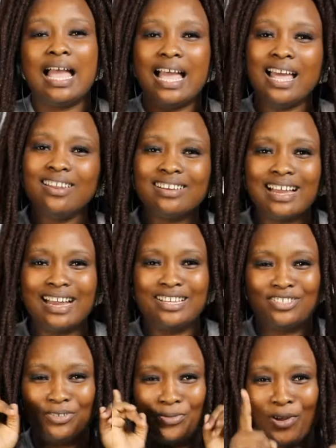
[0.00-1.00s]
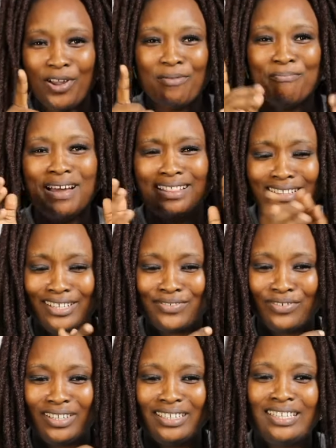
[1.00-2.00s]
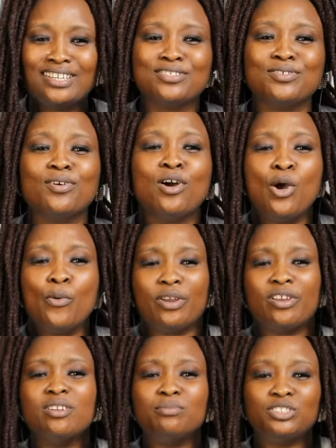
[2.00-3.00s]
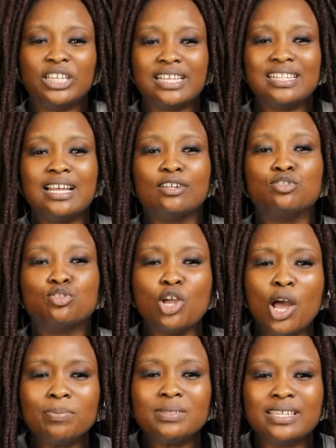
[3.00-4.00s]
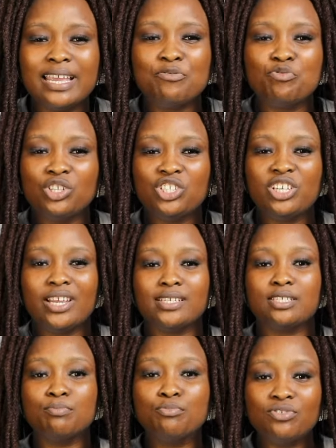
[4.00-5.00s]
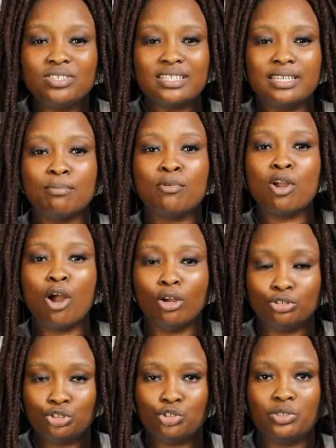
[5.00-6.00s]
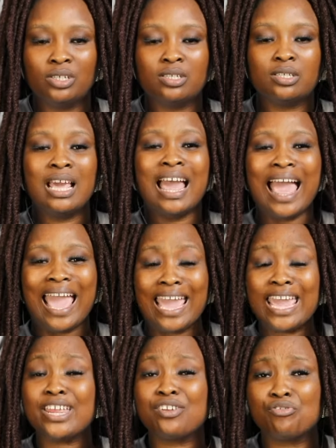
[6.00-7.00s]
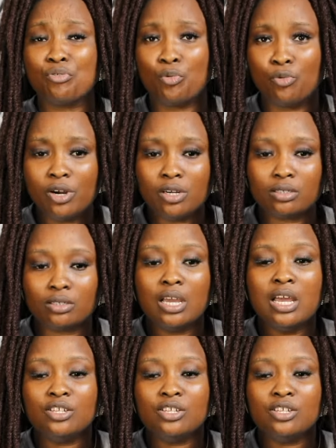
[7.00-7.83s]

Hello guys, so welcome back. Thanks for clicking. So we're going to be checking out top ten richest Muslim countries in the world.